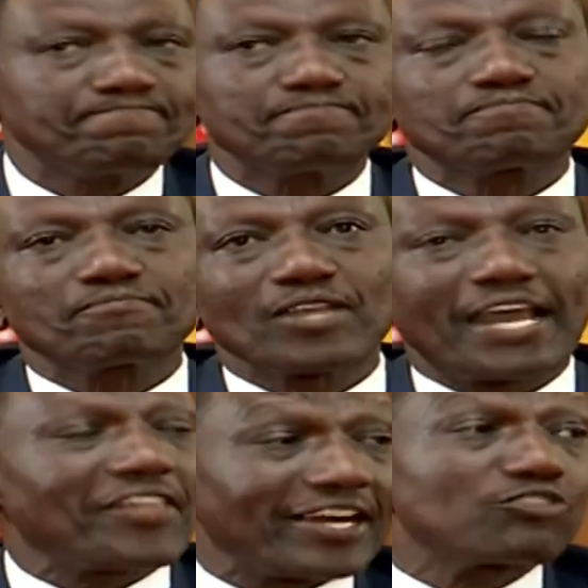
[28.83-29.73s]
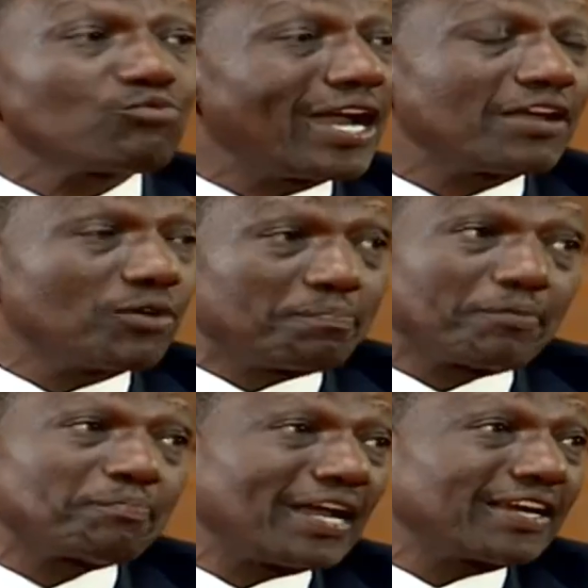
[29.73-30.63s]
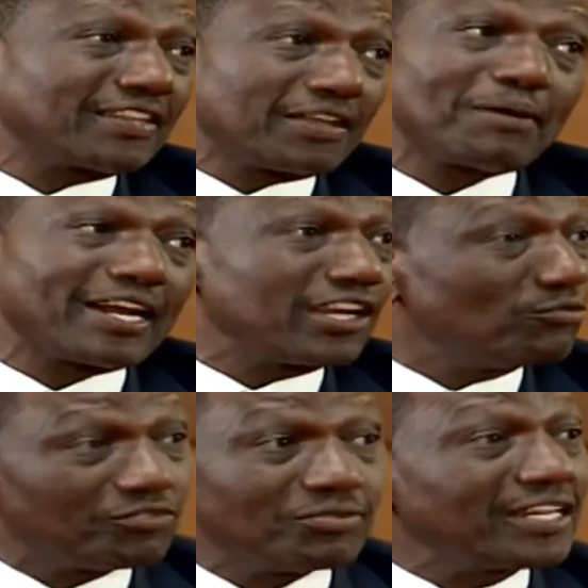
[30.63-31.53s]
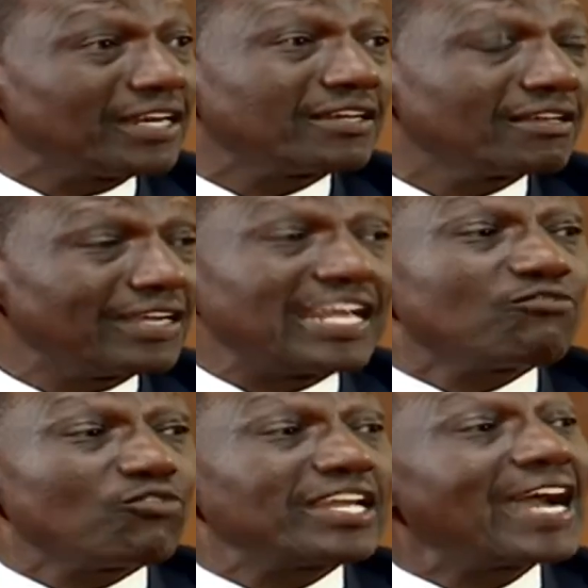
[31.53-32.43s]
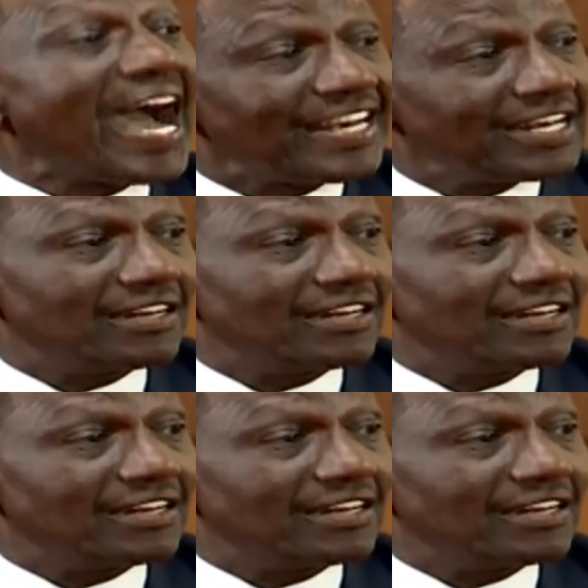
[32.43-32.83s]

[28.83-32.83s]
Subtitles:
and that is why we prepared in the manner in which we did. If we hadn't